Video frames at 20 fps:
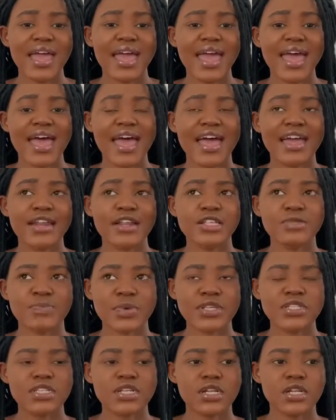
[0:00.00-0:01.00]
And it's
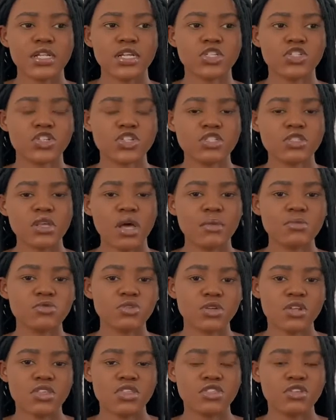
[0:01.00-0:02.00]
basically just Psalm
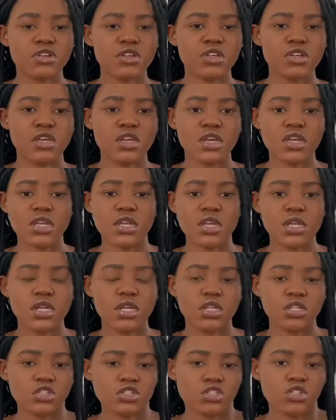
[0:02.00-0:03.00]
23
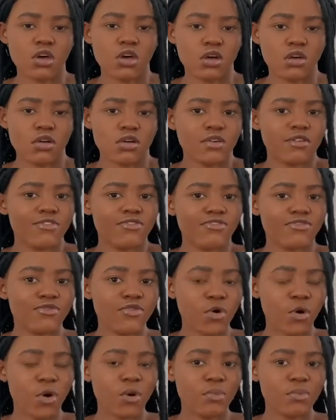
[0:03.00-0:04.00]
in song
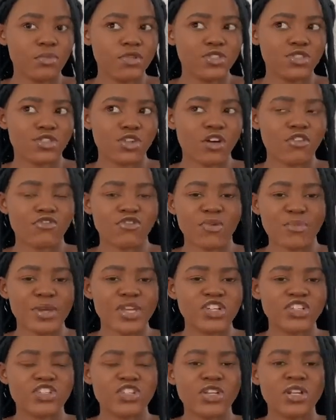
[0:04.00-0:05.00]
form, in song
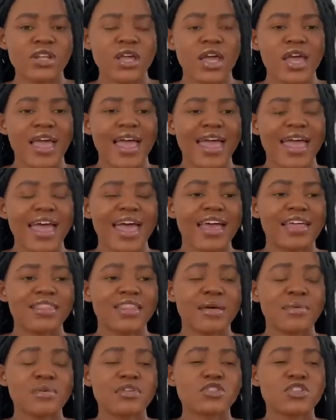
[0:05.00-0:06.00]
formation. And
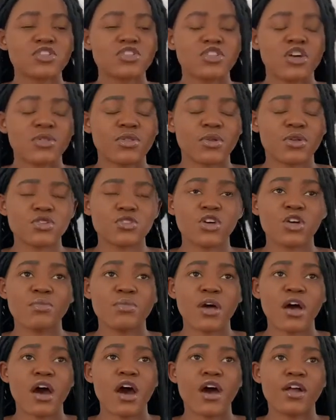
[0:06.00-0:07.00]
that was the song that was on
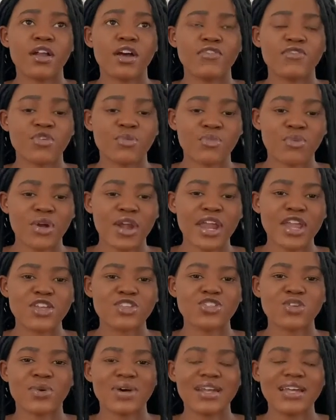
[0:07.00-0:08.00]
my heart after praying.
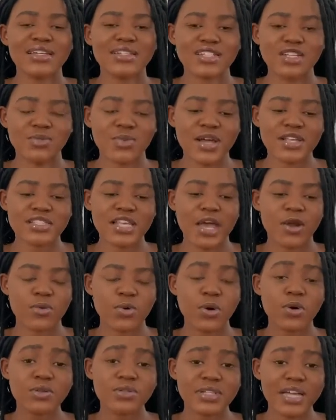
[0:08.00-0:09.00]
So what I did was I
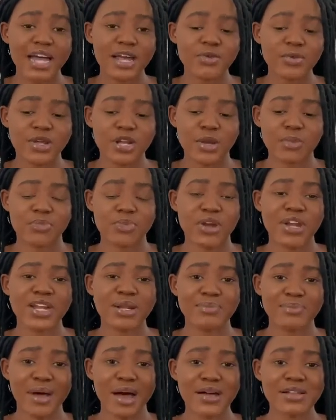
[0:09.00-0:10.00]
wrote down what I prayed
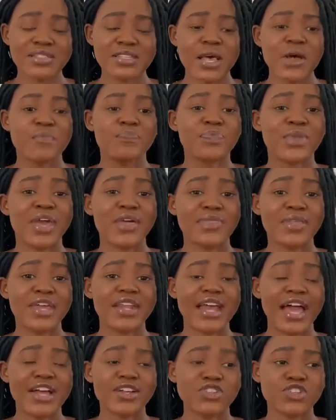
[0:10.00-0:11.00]
about. And
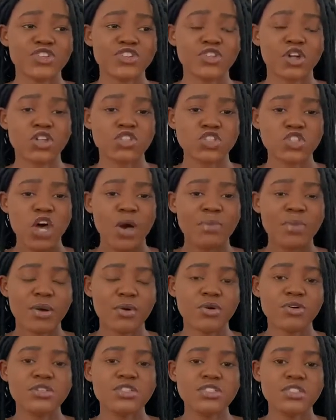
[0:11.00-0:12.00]
then I just on top, I
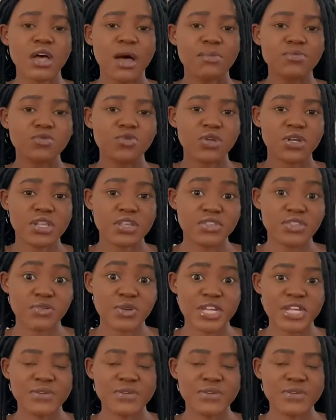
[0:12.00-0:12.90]
wrote Psalm 23.